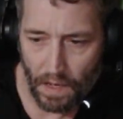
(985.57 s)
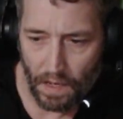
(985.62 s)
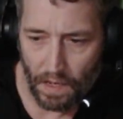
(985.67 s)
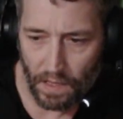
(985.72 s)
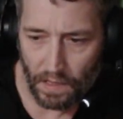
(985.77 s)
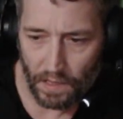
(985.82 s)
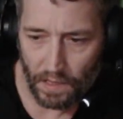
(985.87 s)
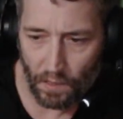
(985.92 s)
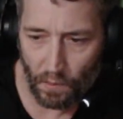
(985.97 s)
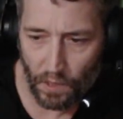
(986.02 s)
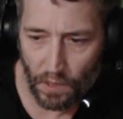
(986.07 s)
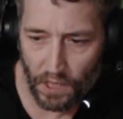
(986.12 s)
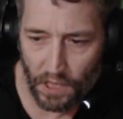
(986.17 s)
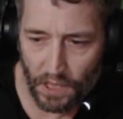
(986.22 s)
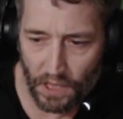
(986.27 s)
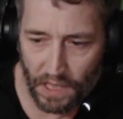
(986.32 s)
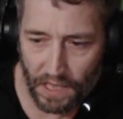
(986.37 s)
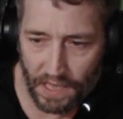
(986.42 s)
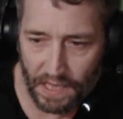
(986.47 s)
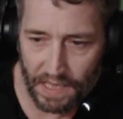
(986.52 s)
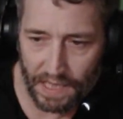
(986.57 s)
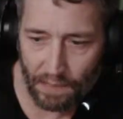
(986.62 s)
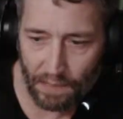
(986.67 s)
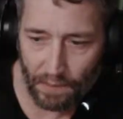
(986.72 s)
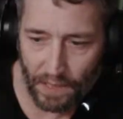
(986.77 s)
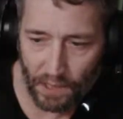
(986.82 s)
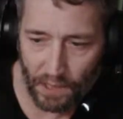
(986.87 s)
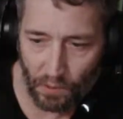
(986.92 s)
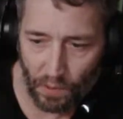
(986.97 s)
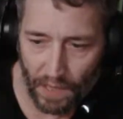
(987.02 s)
So we're just gonna see when
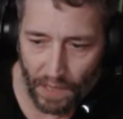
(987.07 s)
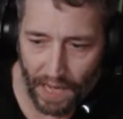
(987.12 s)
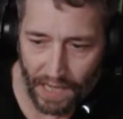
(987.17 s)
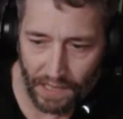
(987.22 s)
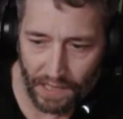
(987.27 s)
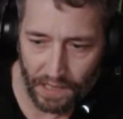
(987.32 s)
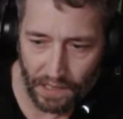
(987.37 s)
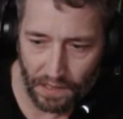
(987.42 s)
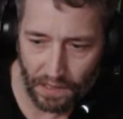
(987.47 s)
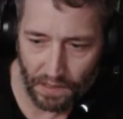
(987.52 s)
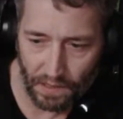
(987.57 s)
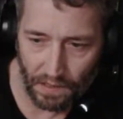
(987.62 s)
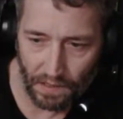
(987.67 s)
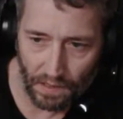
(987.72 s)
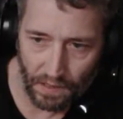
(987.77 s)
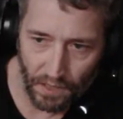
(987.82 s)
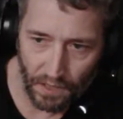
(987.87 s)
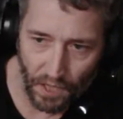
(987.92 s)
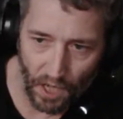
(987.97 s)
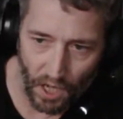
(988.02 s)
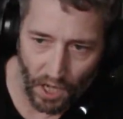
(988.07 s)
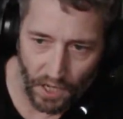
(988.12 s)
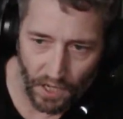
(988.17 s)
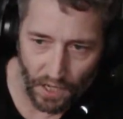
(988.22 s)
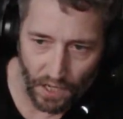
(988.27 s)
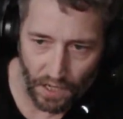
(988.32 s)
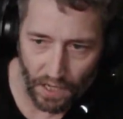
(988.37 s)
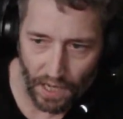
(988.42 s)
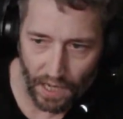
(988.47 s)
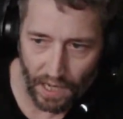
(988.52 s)
this one has none,
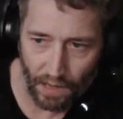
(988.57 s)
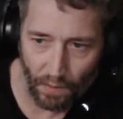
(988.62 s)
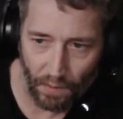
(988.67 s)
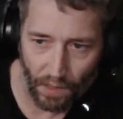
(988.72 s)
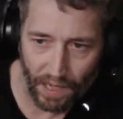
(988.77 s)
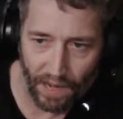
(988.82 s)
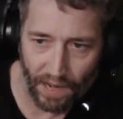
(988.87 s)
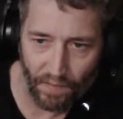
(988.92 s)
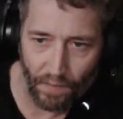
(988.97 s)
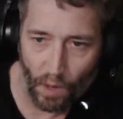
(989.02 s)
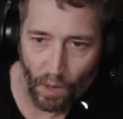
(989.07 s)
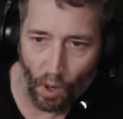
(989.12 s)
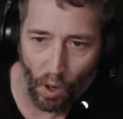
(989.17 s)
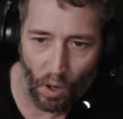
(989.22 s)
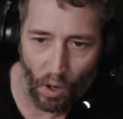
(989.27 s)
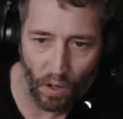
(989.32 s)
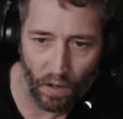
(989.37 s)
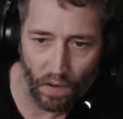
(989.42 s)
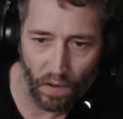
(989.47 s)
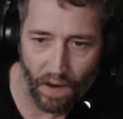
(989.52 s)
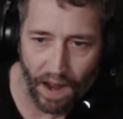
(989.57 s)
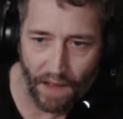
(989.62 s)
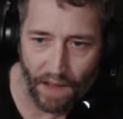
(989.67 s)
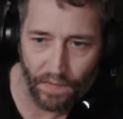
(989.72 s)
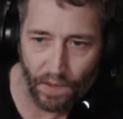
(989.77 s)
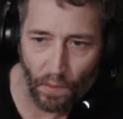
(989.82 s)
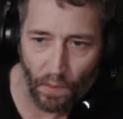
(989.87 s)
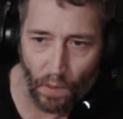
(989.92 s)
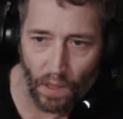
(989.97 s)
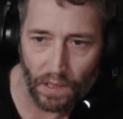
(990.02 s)
and then we're gonna have them all craft at
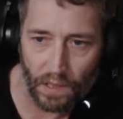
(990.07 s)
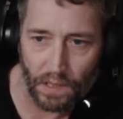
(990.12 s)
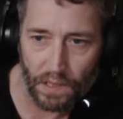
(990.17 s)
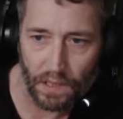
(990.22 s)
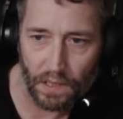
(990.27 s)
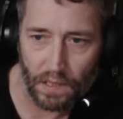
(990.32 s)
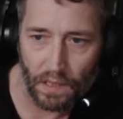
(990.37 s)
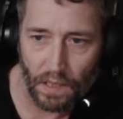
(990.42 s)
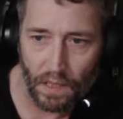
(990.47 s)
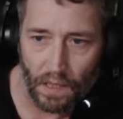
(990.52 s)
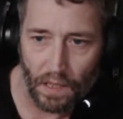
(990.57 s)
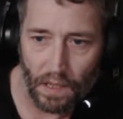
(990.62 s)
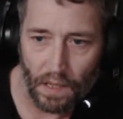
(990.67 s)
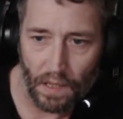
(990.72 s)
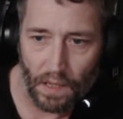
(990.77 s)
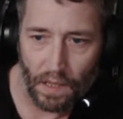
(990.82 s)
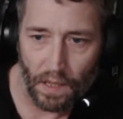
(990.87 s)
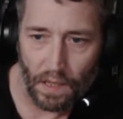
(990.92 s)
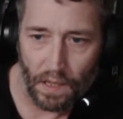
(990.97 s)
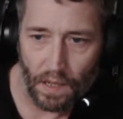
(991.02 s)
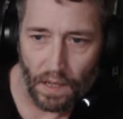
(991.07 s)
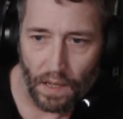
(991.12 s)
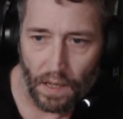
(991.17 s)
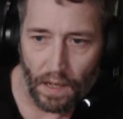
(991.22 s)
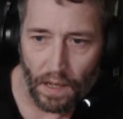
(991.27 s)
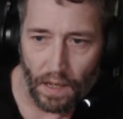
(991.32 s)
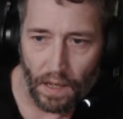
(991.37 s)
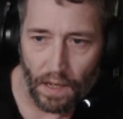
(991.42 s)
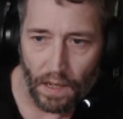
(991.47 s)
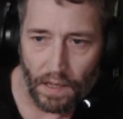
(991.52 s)
once.
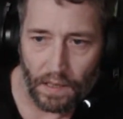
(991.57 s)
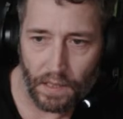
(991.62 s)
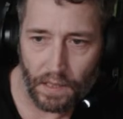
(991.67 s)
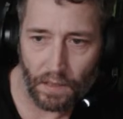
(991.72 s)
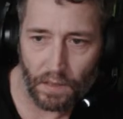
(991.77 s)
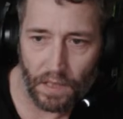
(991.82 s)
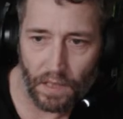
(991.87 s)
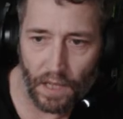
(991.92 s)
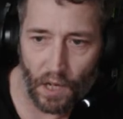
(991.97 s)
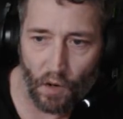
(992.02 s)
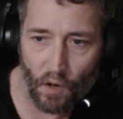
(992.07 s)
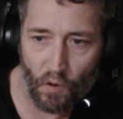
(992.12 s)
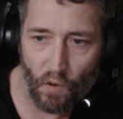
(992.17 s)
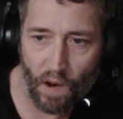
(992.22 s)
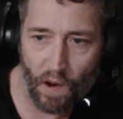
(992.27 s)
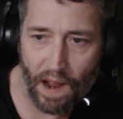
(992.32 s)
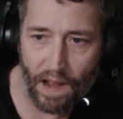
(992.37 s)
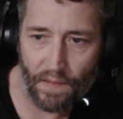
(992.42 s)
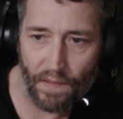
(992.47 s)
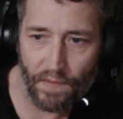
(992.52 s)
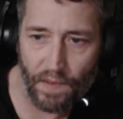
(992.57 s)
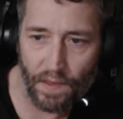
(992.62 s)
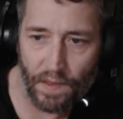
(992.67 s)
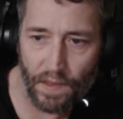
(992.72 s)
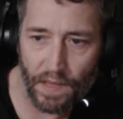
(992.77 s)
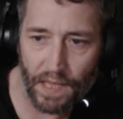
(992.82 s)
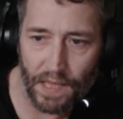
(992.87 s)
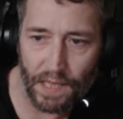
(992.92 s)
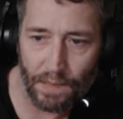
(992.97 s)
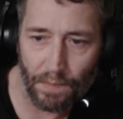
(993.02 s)
So it's gonna craft
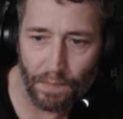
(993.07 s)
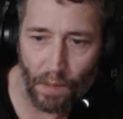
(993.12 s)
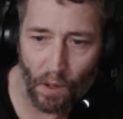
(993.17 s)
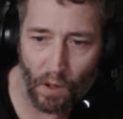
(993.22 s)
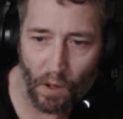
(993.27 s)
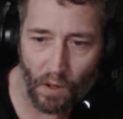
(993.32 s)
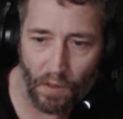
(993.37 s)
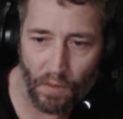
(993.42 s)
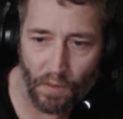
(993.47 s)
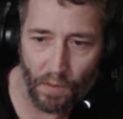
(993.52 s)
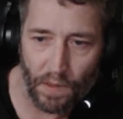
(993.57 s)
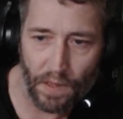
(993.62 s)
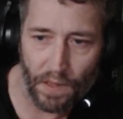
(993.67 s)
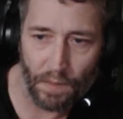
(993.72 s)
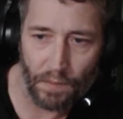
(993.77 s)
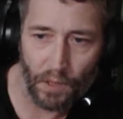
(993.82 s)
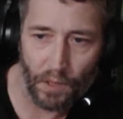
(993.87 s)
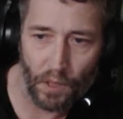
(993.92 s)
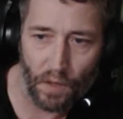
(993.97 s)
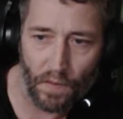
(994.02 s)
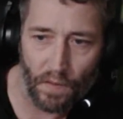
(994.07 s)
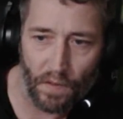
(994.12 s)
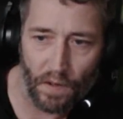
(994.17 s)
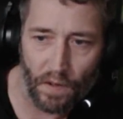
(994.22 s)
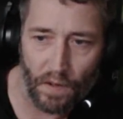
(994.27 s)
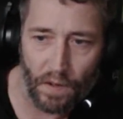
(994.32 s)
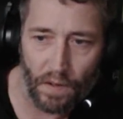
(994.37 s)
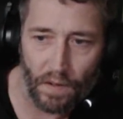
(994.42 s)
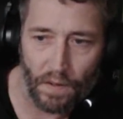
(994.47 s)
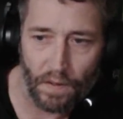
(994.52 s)
these both with the observer
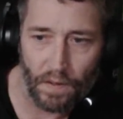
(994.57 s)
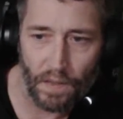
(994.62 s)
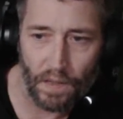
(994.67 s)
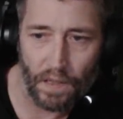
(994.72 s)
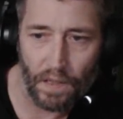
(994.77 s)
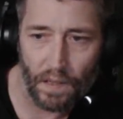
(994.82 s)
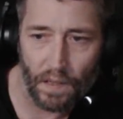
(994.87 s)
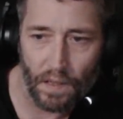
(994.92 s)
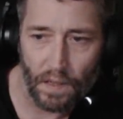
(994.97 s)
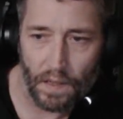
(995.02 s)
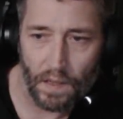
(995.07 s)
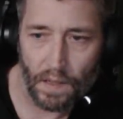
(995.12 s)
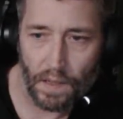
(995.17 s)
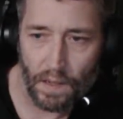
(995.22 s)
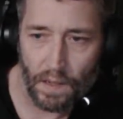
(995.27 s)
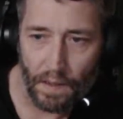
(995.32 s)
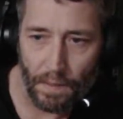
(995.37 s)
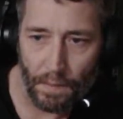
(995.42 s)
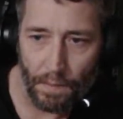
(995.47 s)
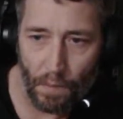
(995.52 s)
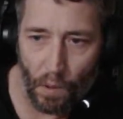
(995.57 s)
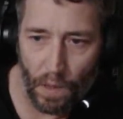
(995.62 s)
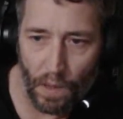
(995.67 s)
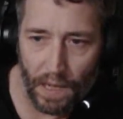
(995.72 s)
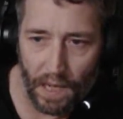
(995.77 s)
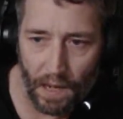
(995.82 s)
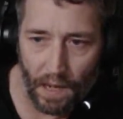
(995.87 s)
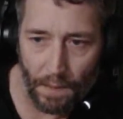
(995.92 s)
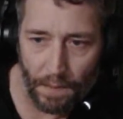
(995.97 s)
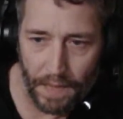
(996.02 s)
pointing
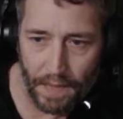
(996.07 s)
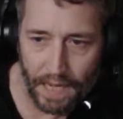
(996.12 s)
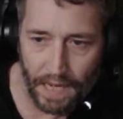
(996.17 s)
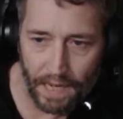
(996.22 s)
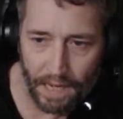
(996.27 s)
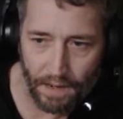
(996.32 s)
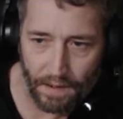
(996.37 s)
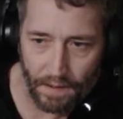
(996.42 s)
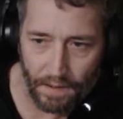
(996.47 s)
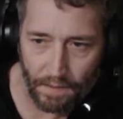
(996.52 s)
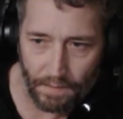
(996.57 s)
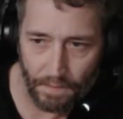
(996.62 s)
up here.